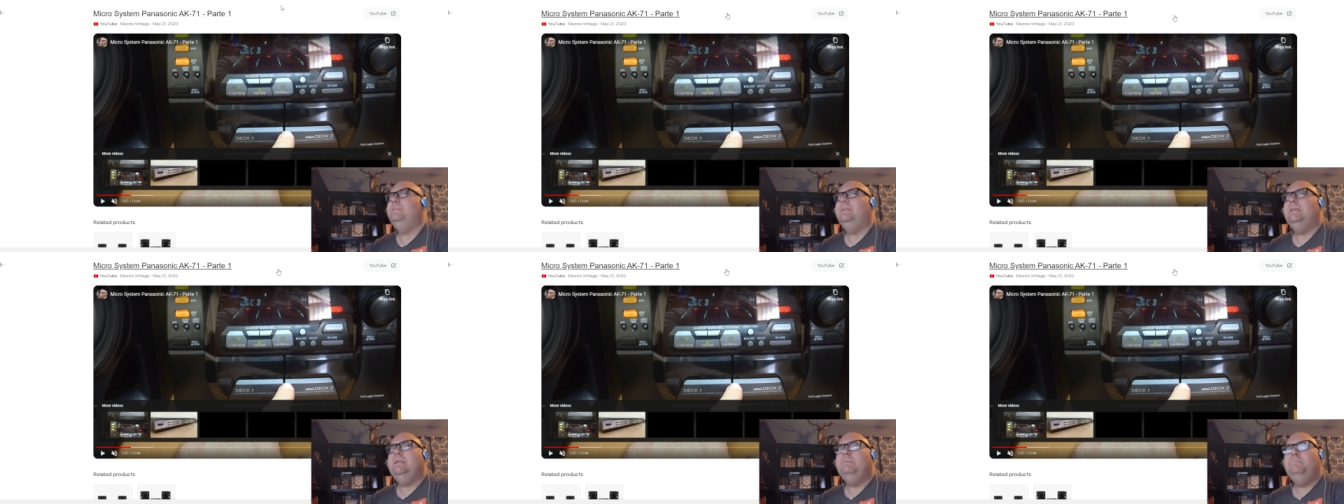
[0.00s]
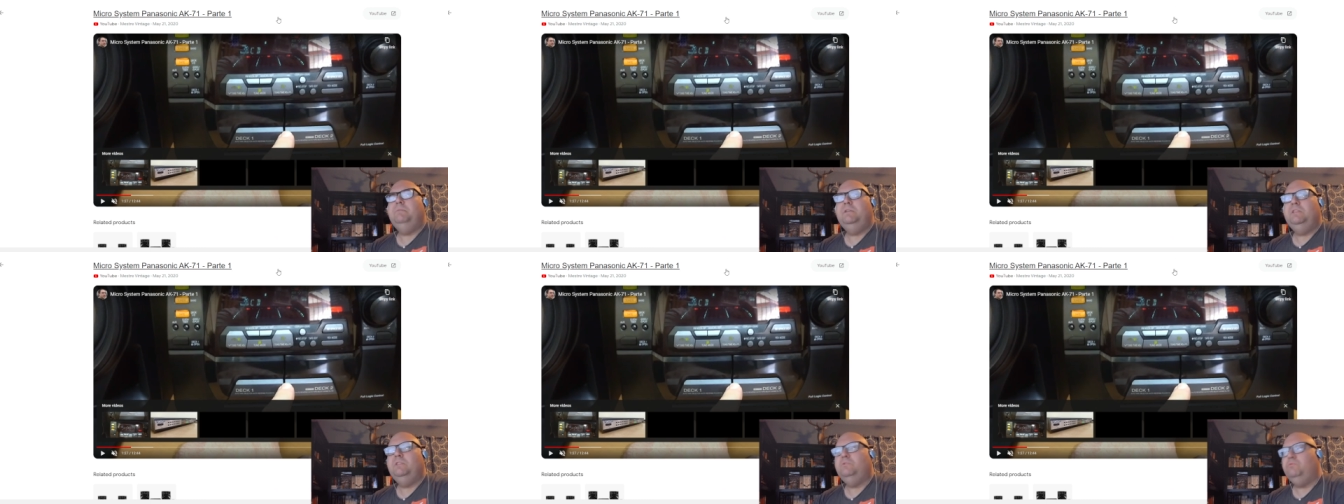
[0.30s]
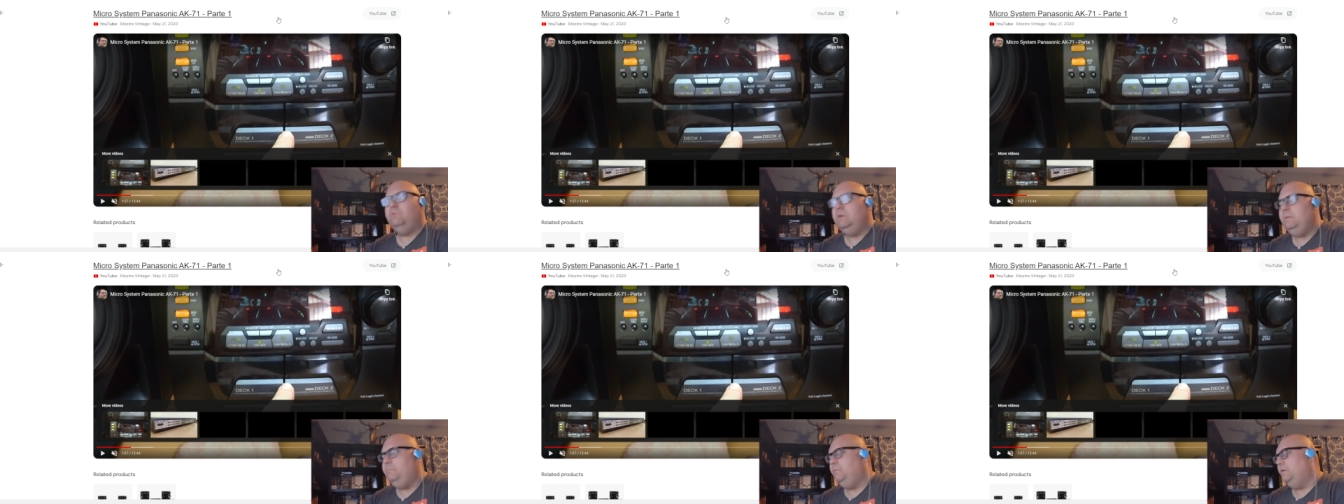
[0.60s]
the
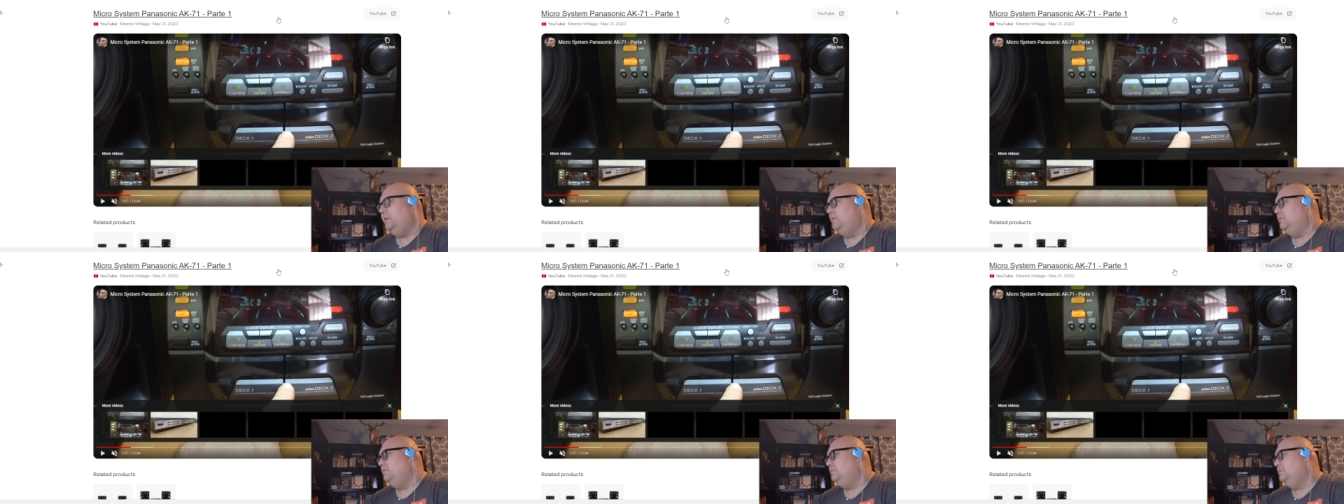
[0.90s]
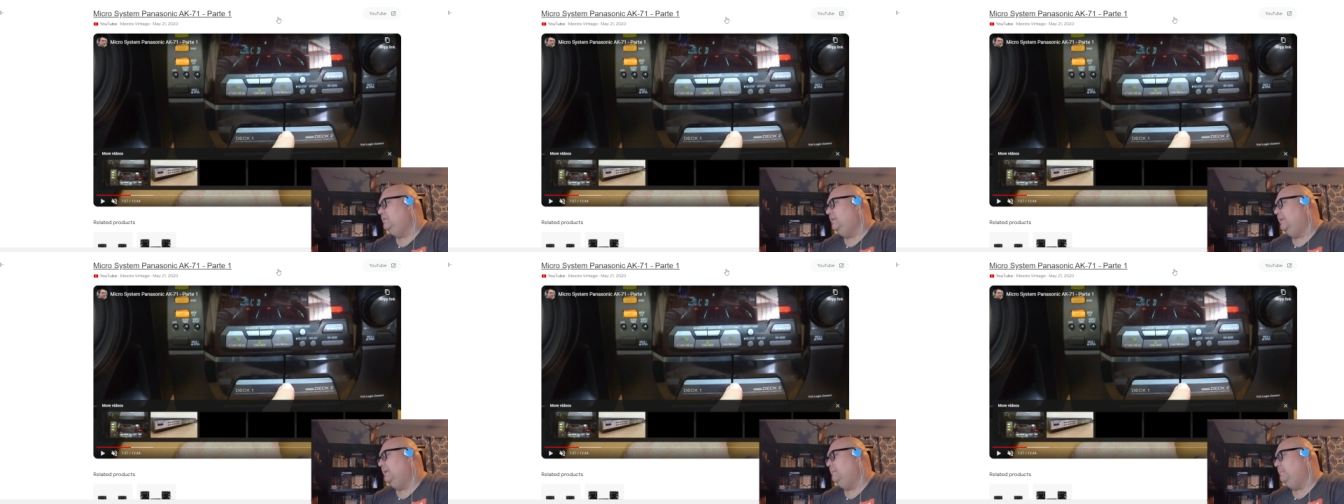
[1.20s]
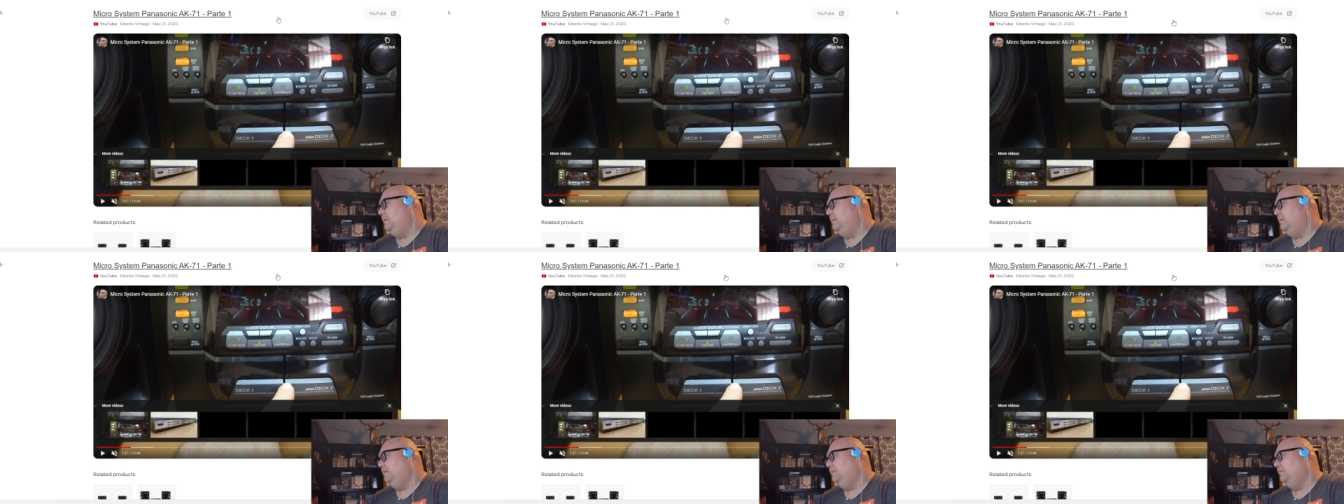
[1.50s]
MP3 players came
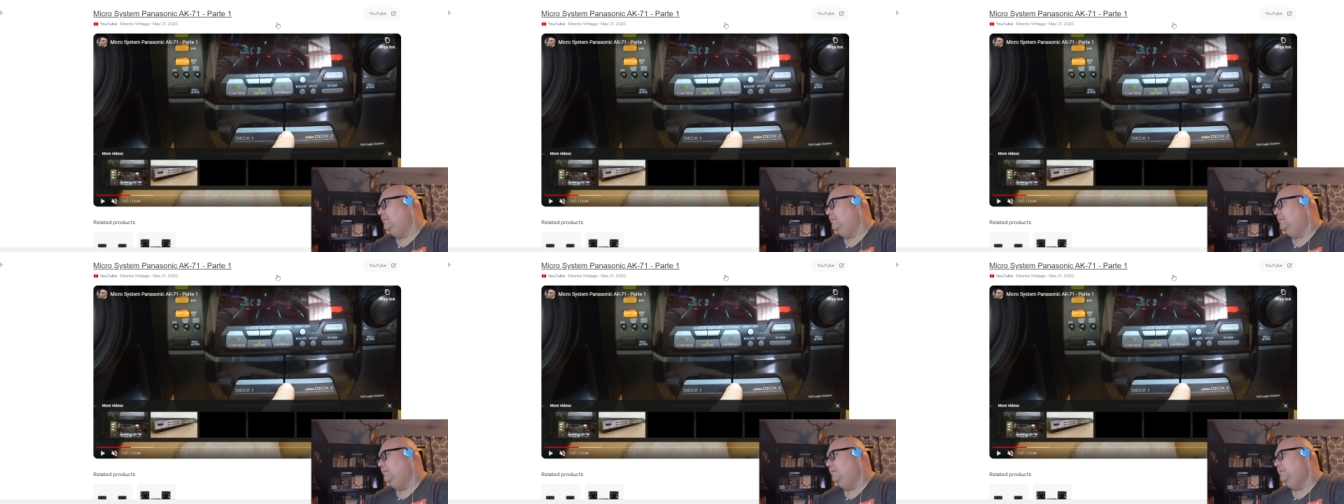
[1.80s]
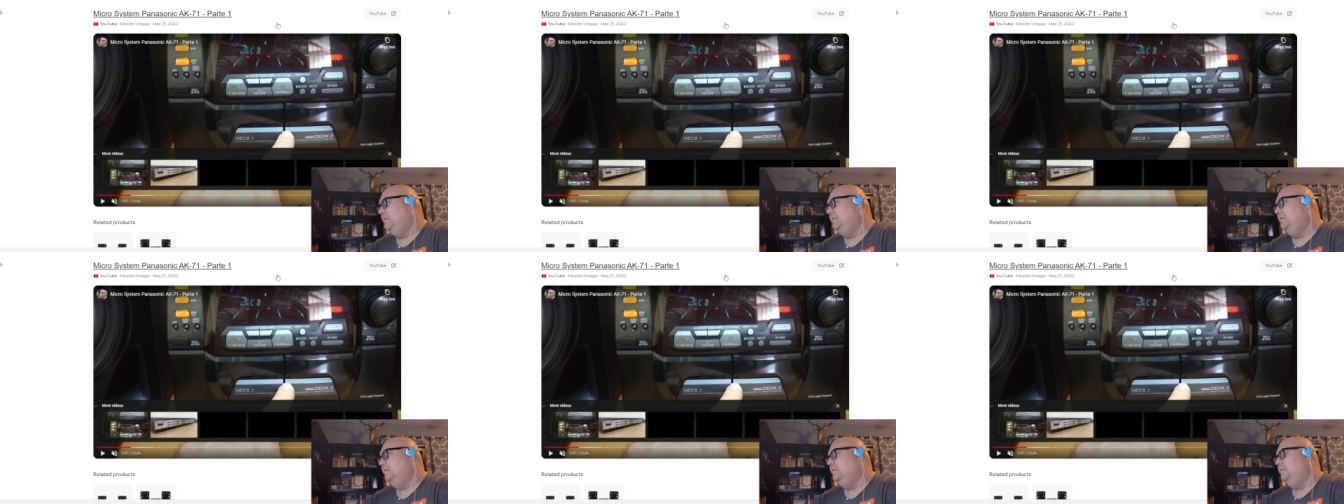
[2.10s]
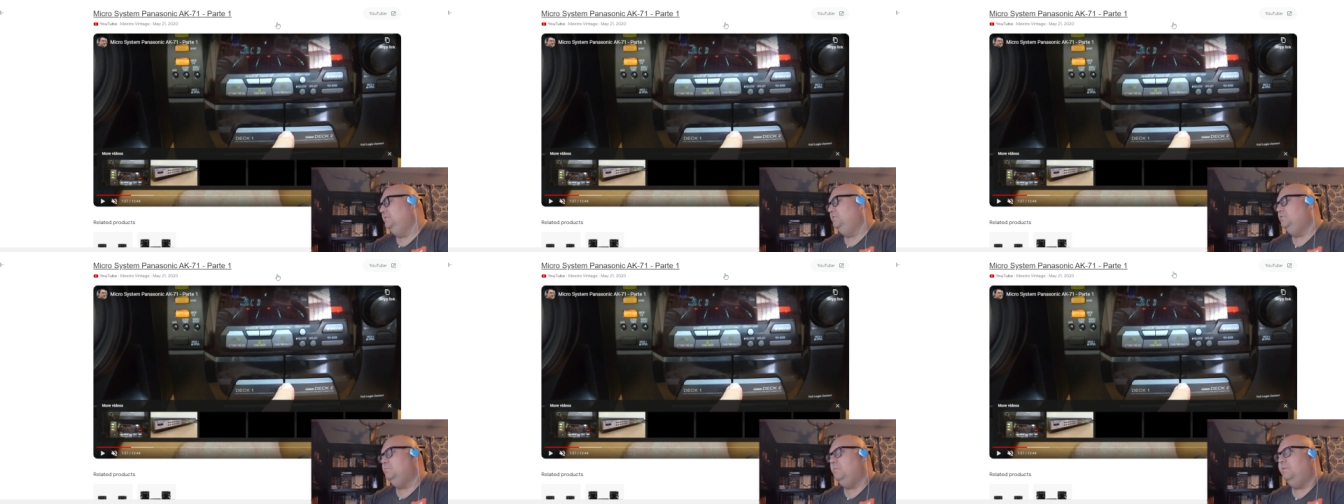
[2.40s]
out.
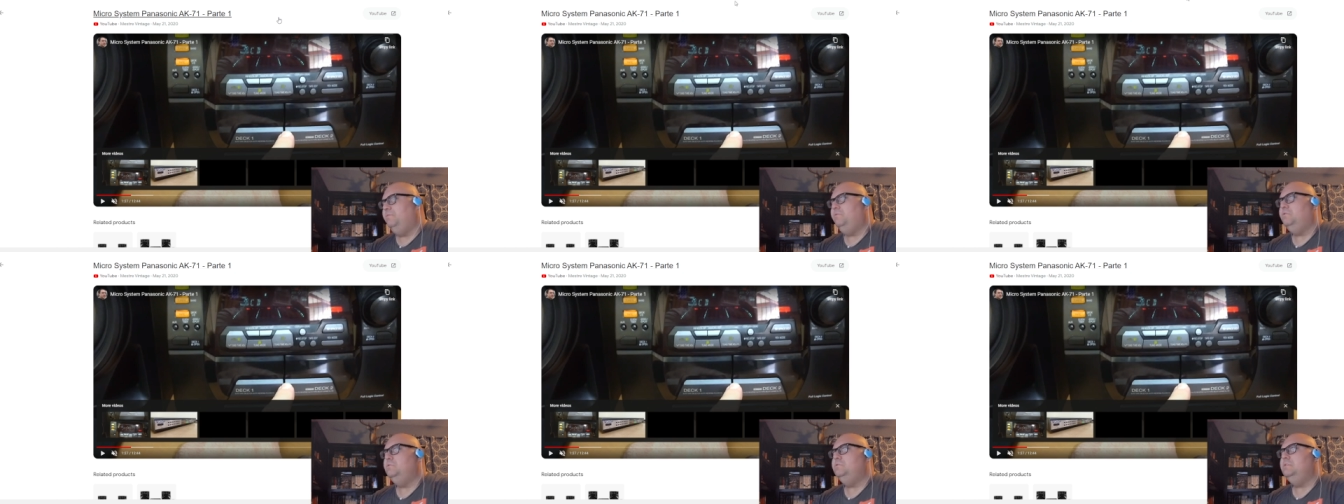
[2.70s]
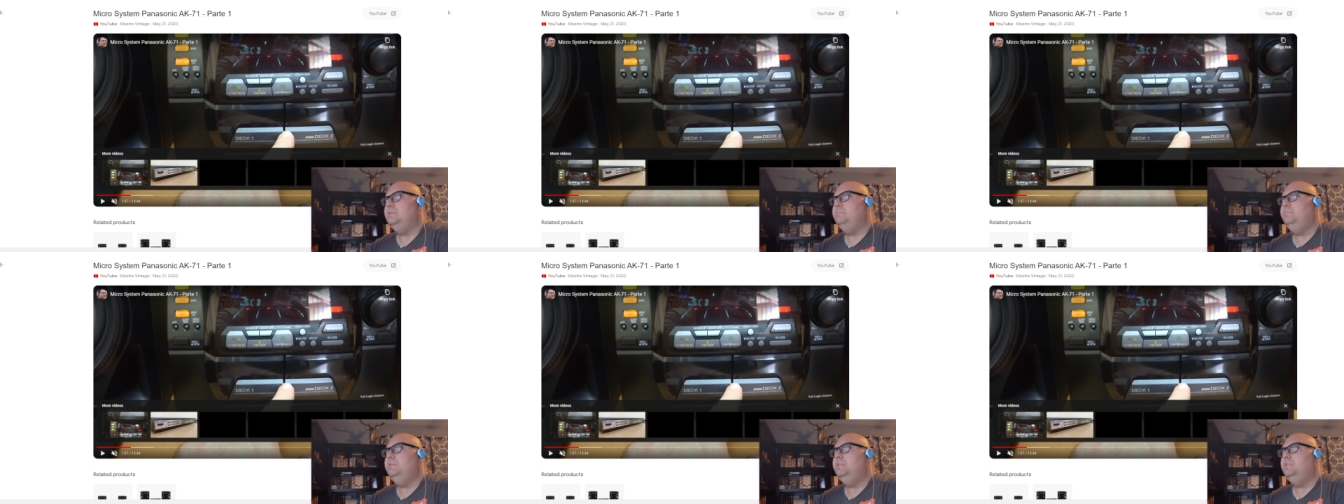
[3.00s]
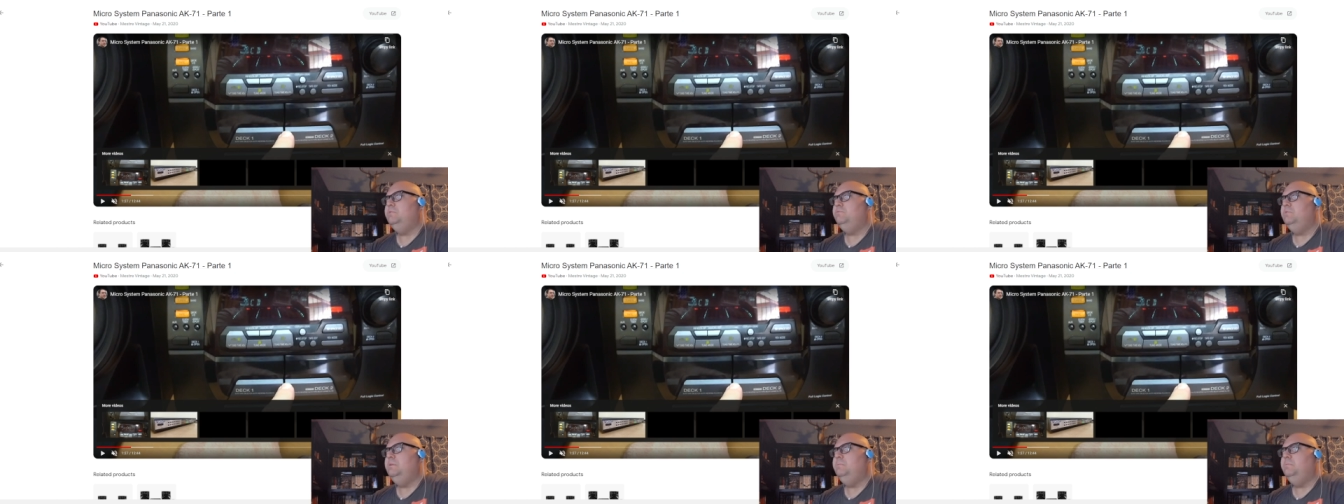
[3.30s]
So my first MP3